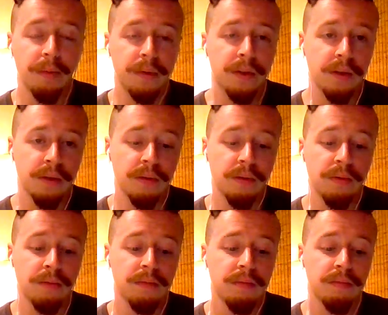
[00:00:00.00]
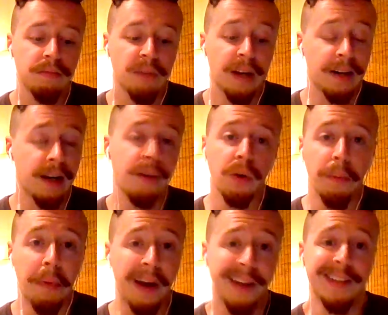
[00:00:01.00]
to, and never
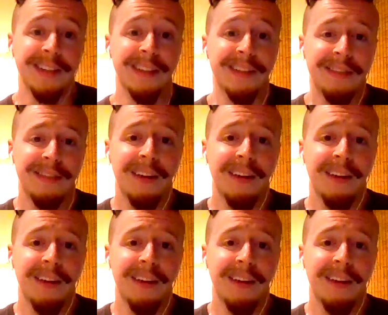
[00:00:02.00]
imagined